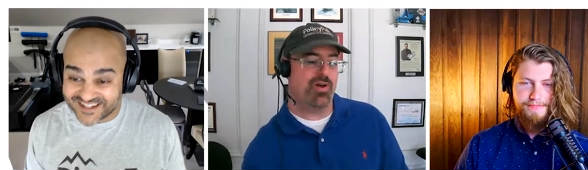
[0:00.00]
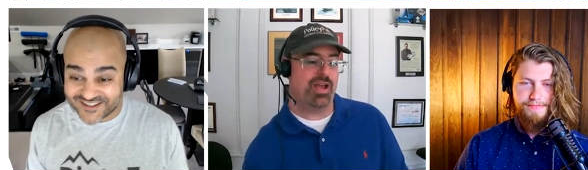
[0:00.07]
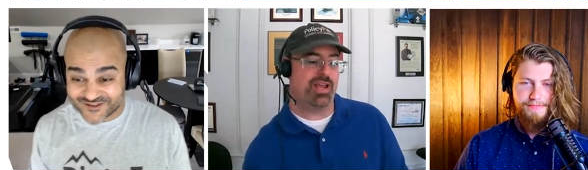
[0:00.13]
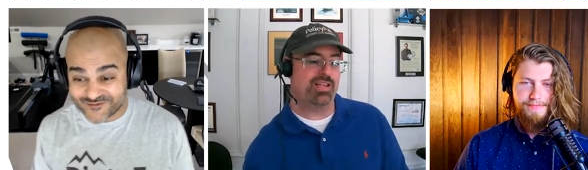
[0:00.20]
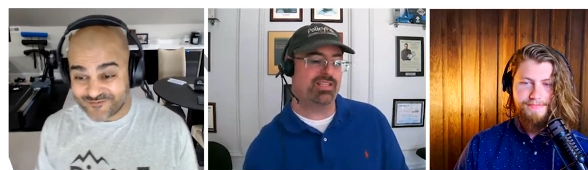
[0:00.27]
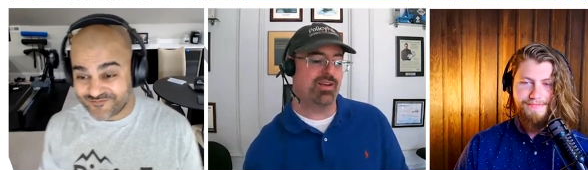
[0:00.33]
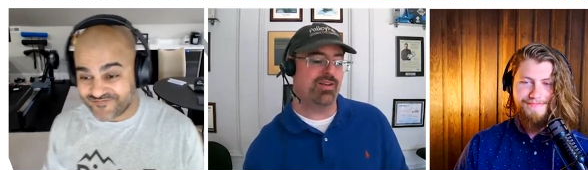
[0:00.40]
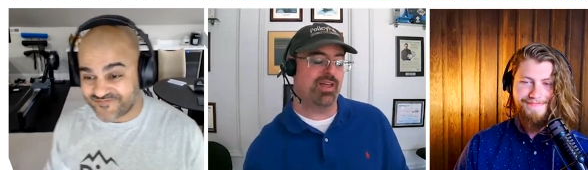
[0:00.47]

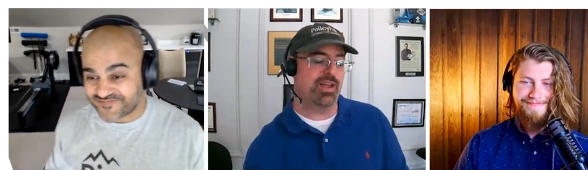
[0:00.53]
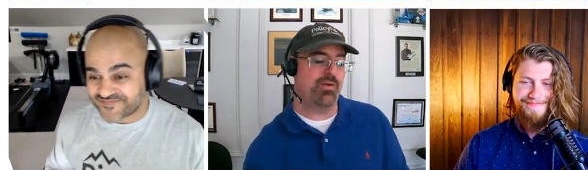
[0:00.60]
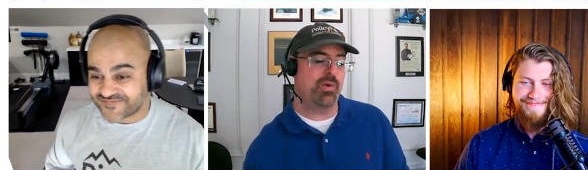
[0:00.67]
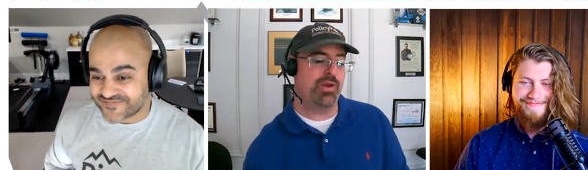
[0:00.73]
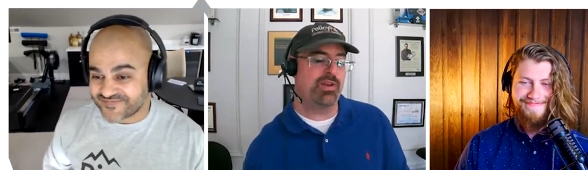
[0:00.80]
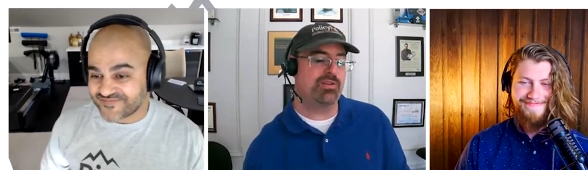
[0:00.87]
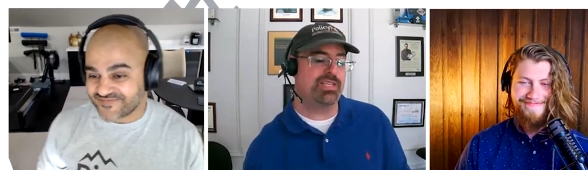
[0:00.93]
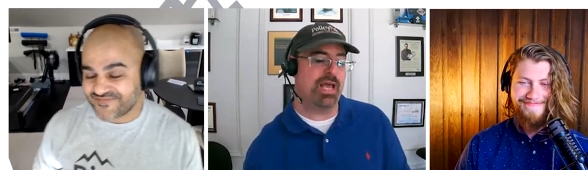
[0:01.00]
Speaker 1: right? So like
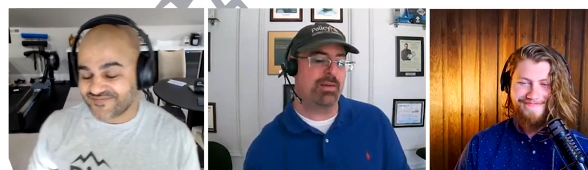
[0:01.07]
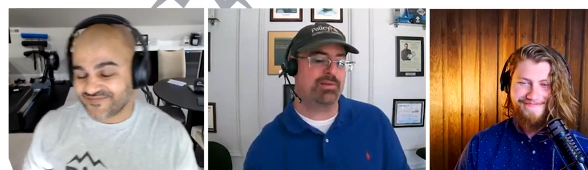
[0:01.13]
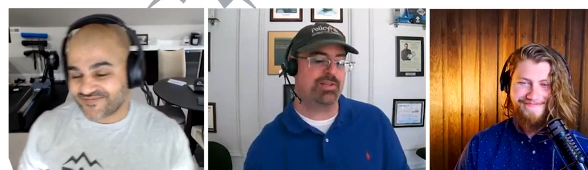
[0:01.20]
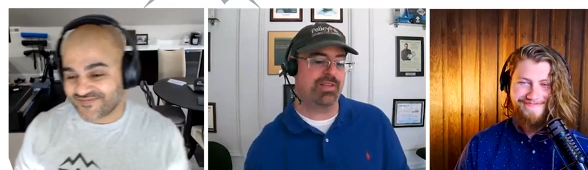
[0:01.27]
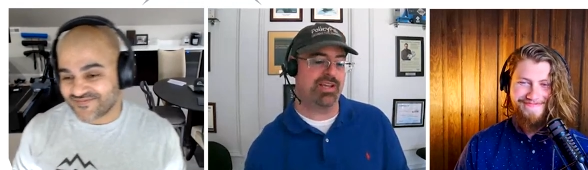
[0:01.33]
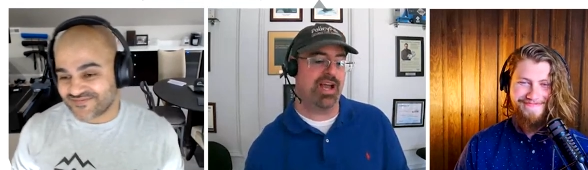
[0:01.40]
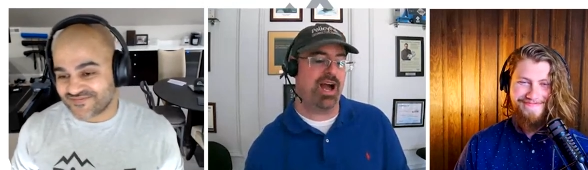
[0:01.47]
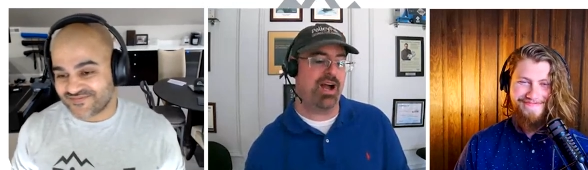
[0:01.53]
Windows apps are
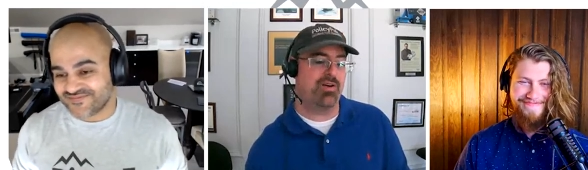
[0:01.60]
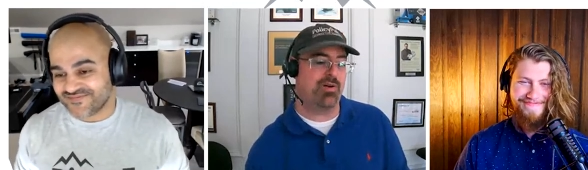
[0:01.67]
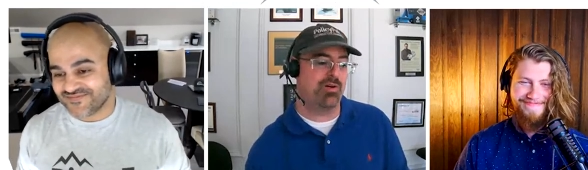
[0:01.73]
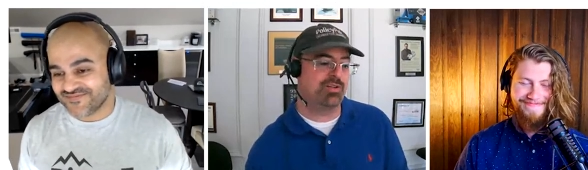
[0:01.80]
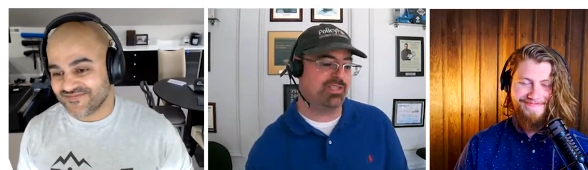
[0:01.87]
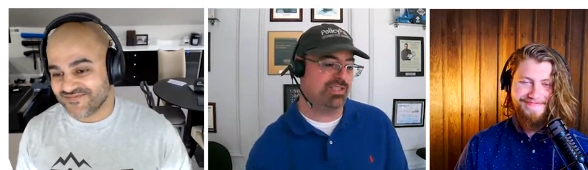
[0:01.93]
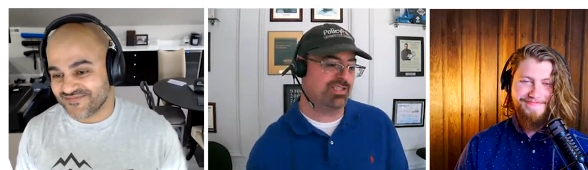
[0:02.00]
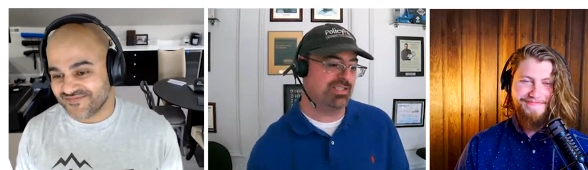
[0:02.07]
the
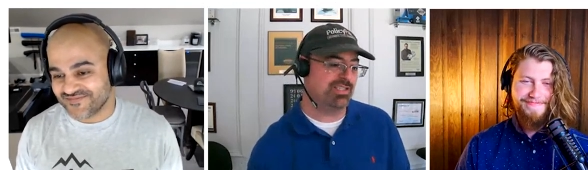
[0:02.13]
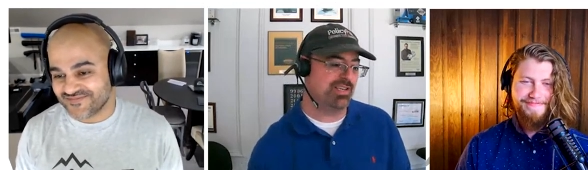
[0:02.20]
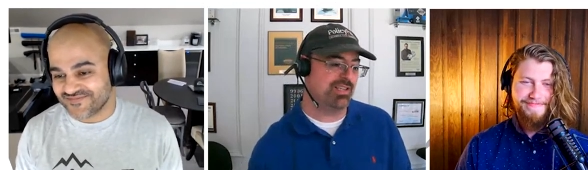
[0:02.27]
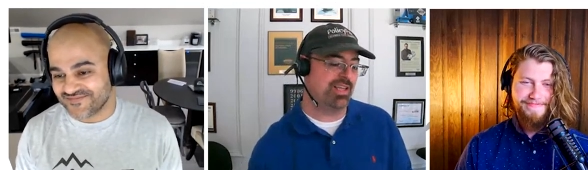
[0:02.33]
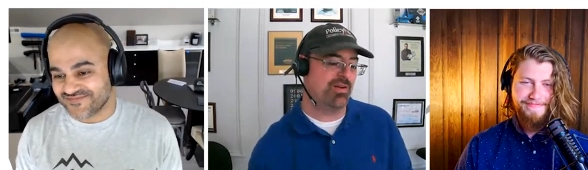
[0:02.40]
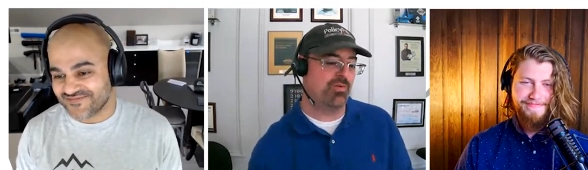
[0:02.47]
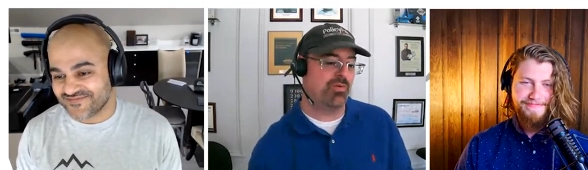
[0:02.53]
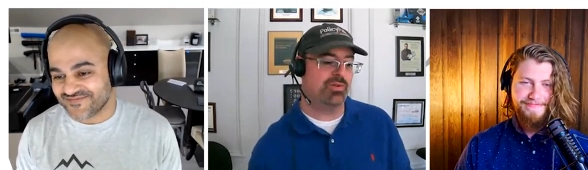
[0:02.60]
cockroaches uh,
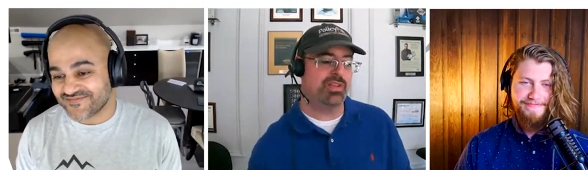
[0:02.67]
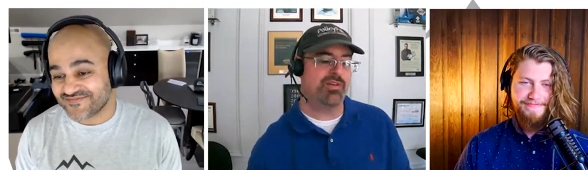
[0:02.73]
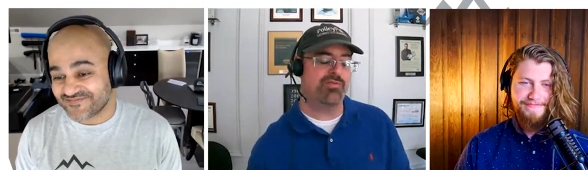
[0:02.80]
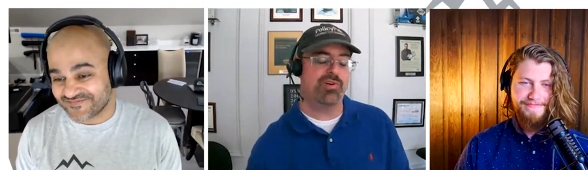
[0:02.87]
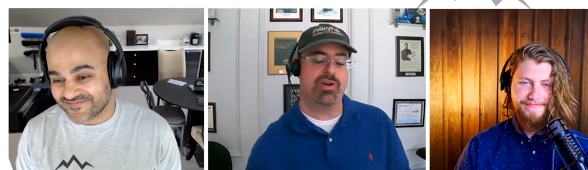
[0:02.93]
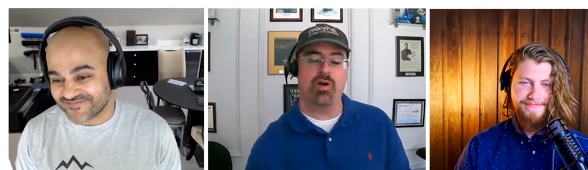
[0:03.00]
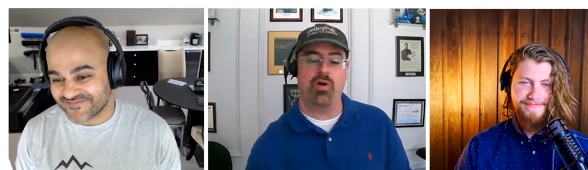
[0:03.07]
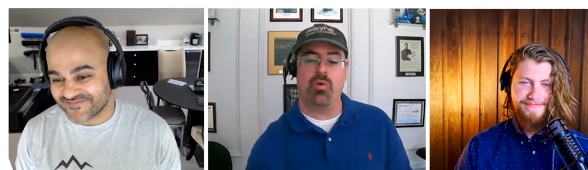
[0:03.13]
that will
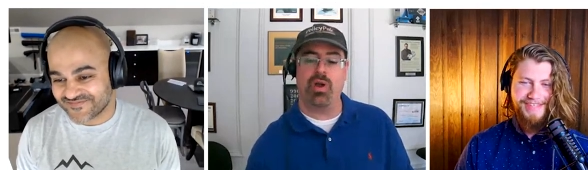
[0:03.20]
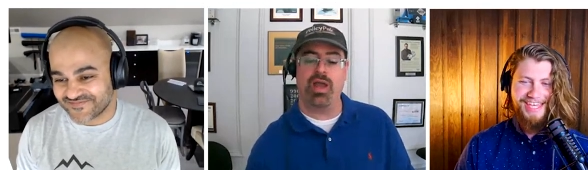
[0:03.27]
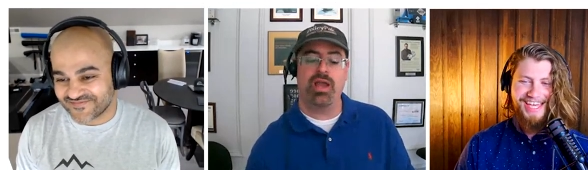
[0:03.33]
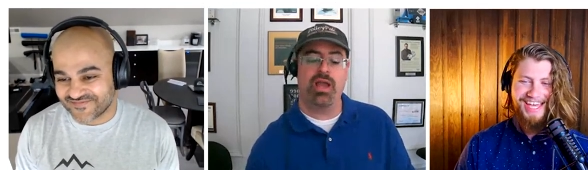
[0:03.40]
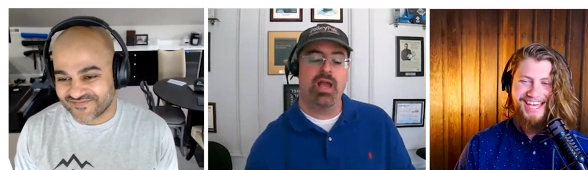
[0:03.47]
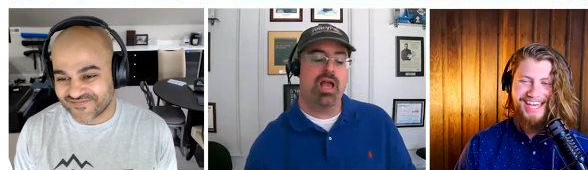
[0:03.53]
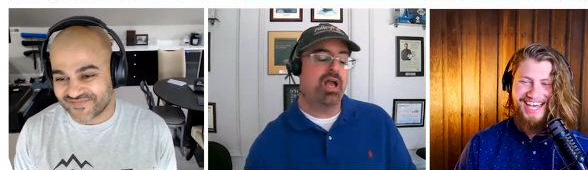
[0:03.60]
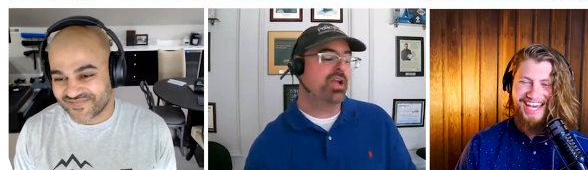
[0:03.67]
never go away.
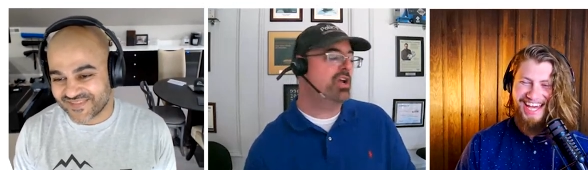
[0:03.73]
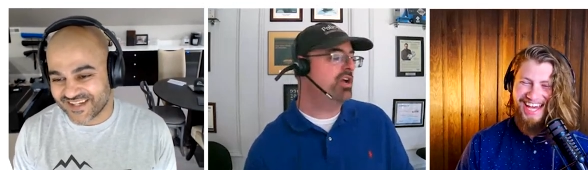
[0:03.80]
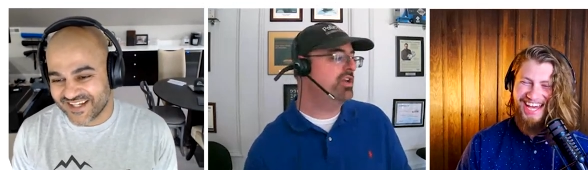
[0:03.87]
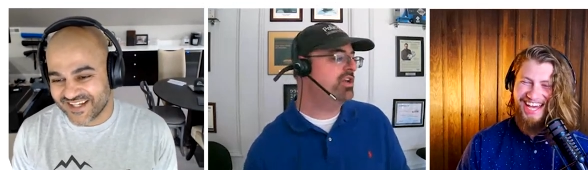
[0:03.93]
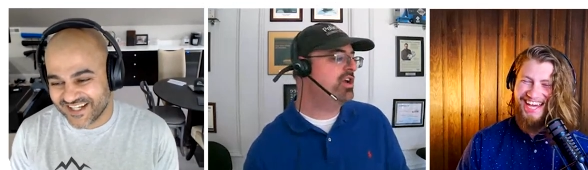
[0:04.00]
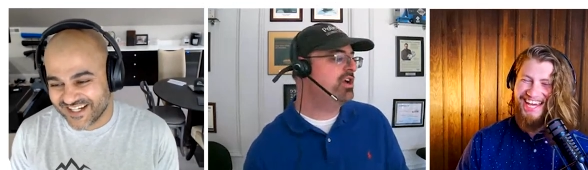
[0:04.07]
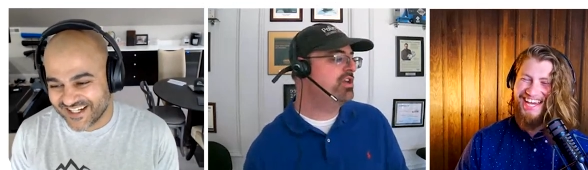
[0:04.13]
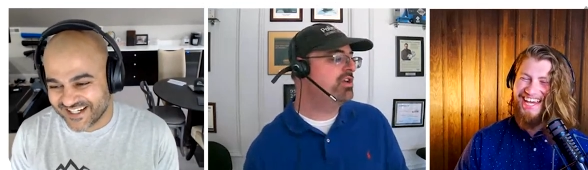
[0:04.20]
Could
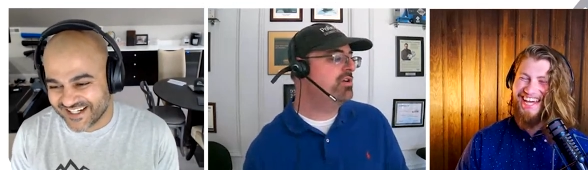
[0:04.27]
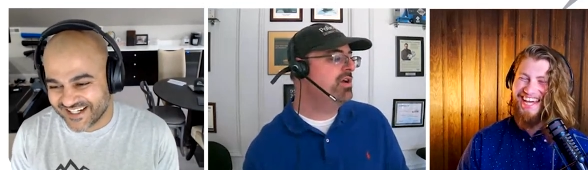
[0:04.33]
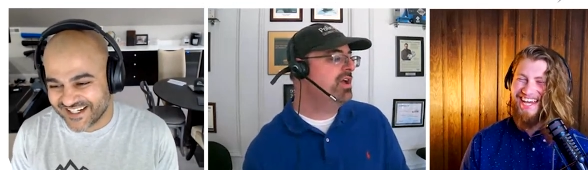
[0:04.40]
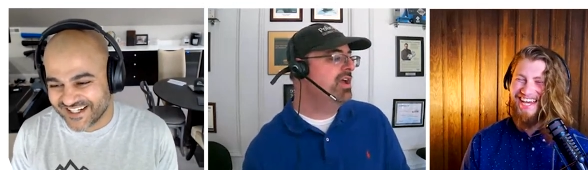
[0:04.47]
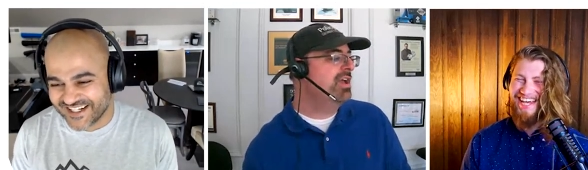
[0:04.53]
could you